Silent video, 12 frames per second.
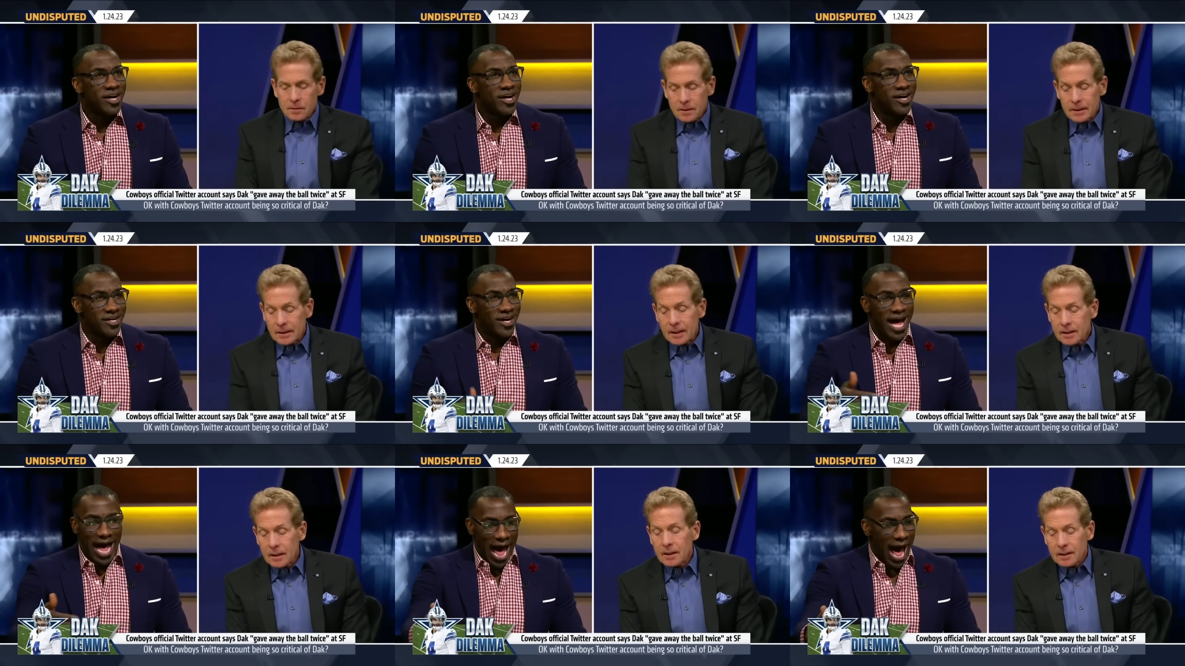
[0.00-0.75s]
Speaker 1: It,
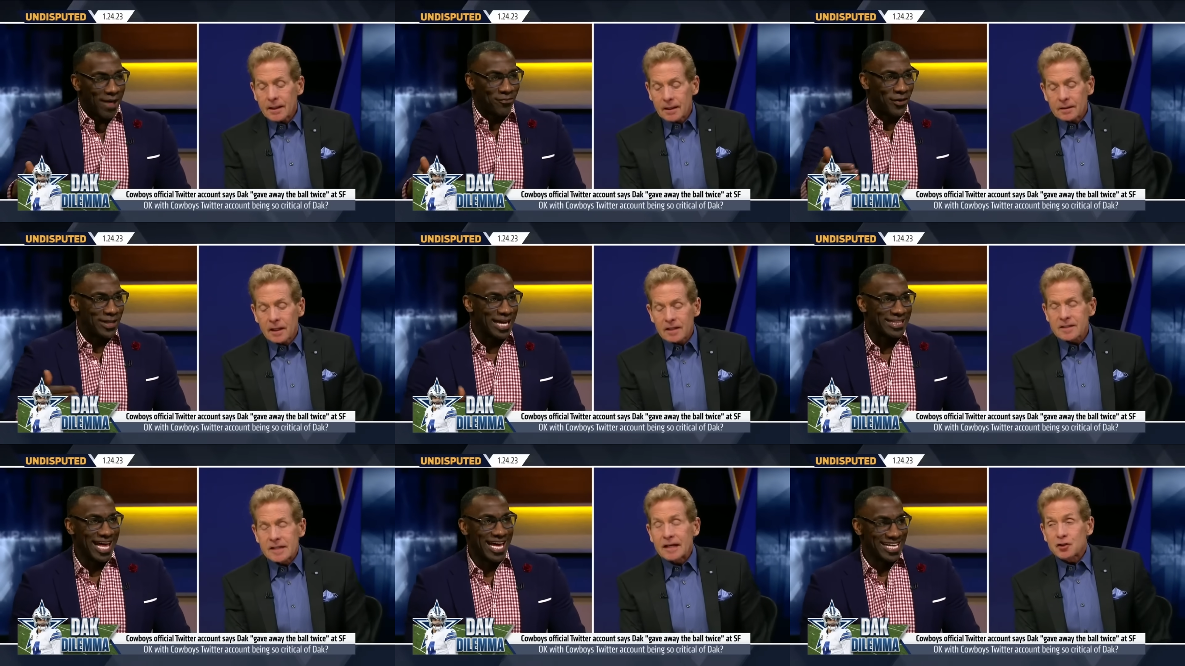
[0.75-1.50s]
it,
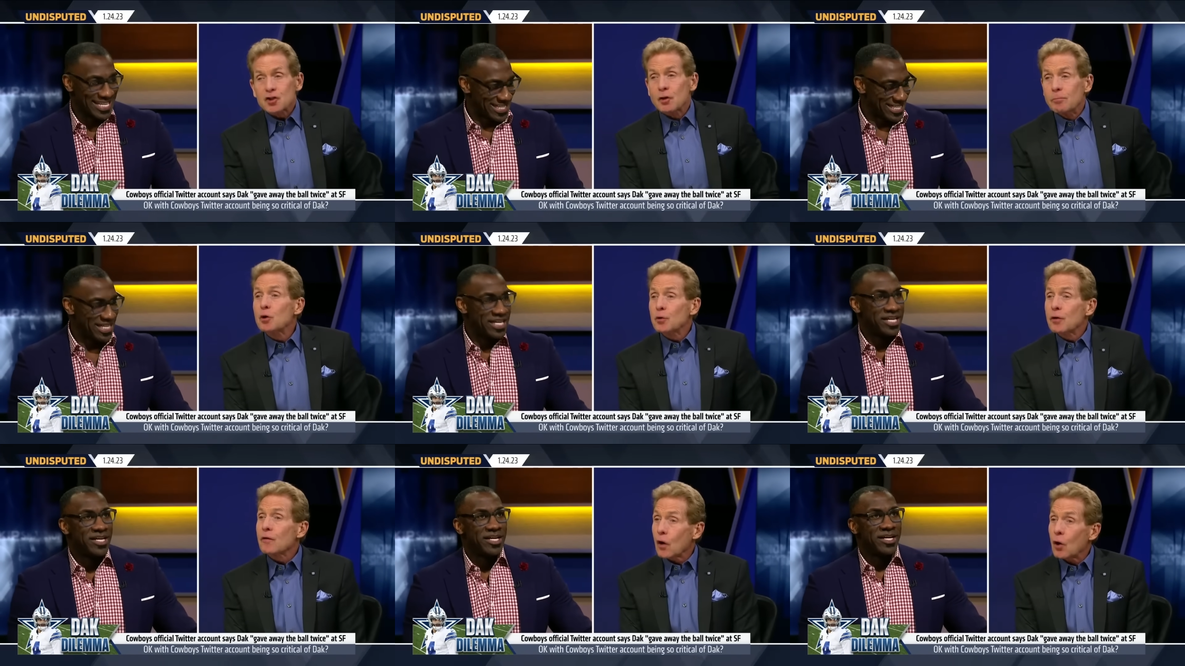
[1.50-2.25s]
unless like that.
Speaker 2: that's the
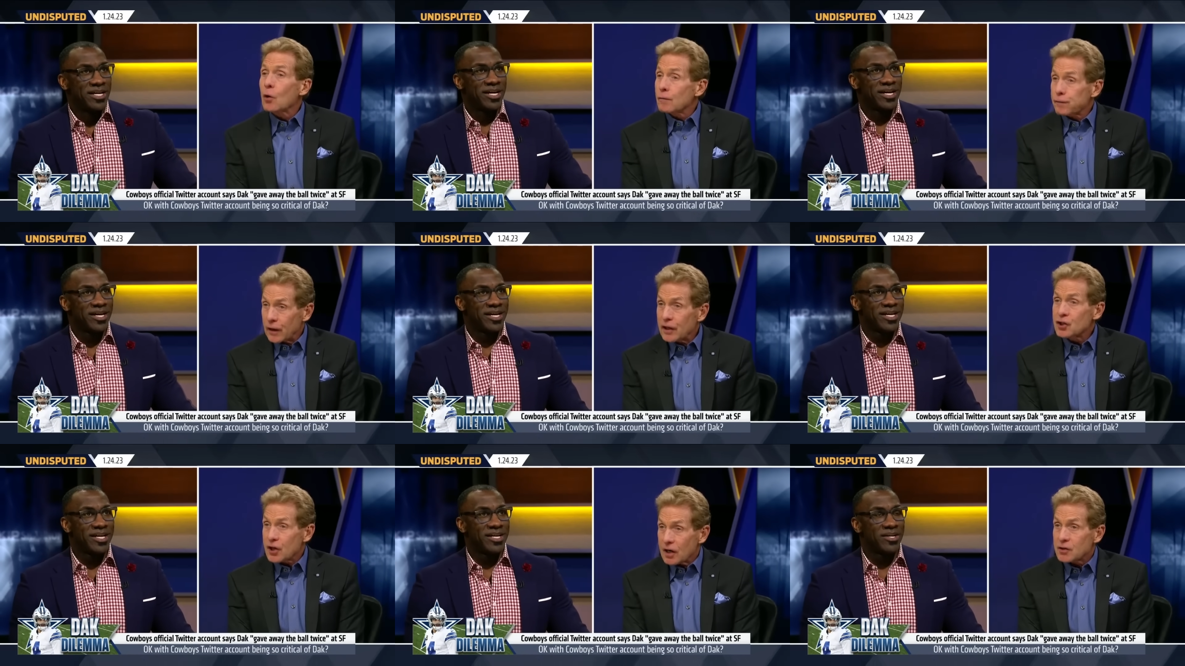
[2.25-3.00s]
mood of the whole
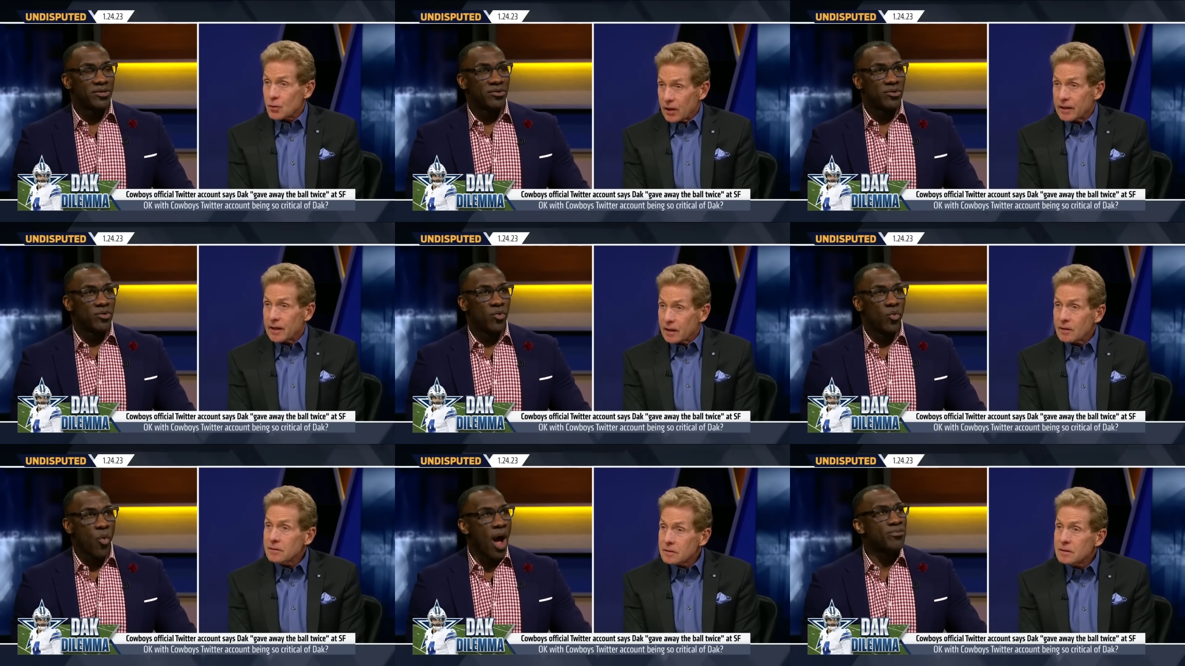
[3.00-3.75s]
franchise right
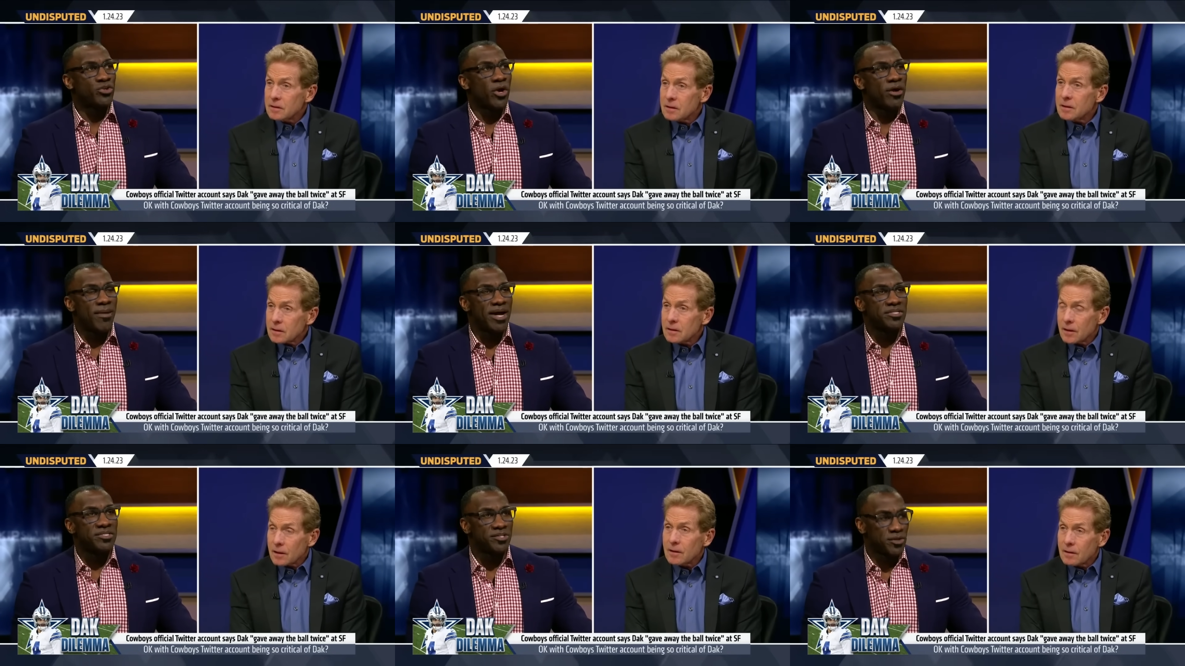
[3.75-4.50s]
now.
Speaker 1: Well, I'm sure
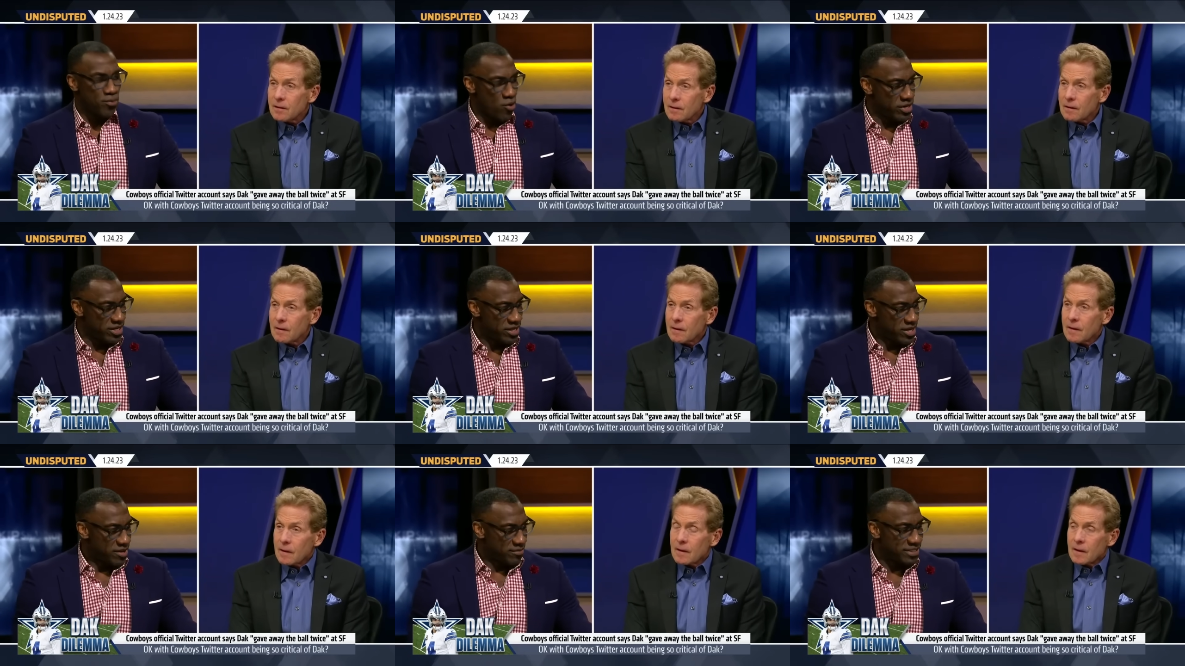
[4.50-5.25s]
everybody's yeah. disappointed,
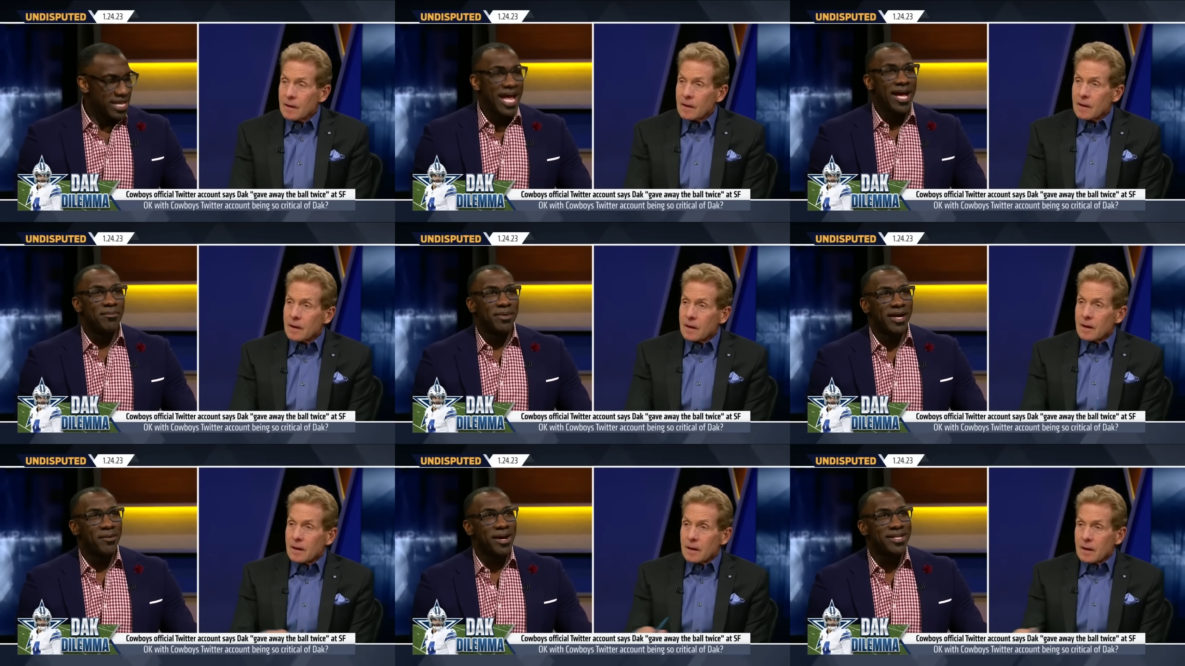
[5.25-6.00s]
but damn,
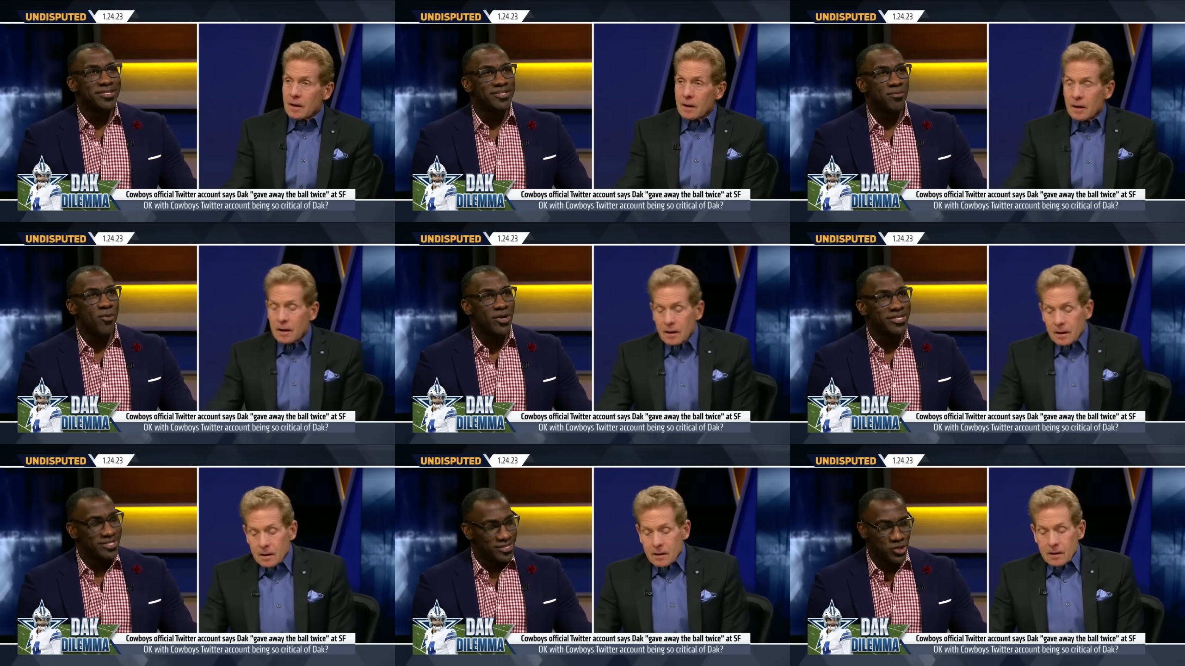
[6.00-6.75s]
everybody just,
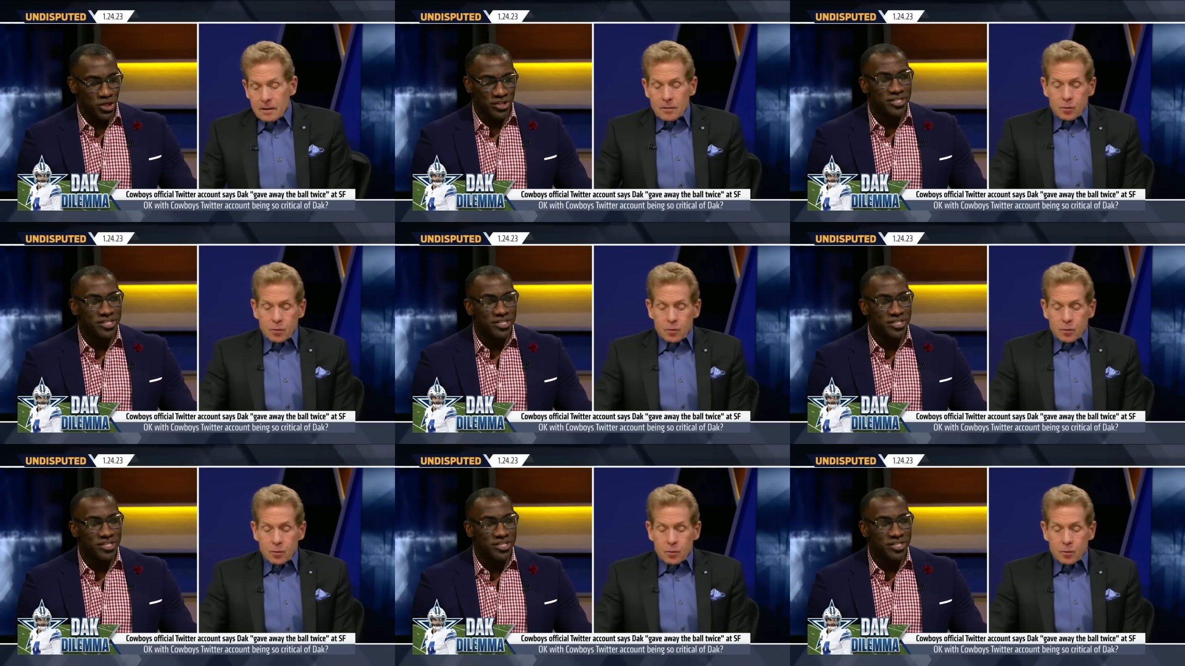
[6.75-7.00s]
just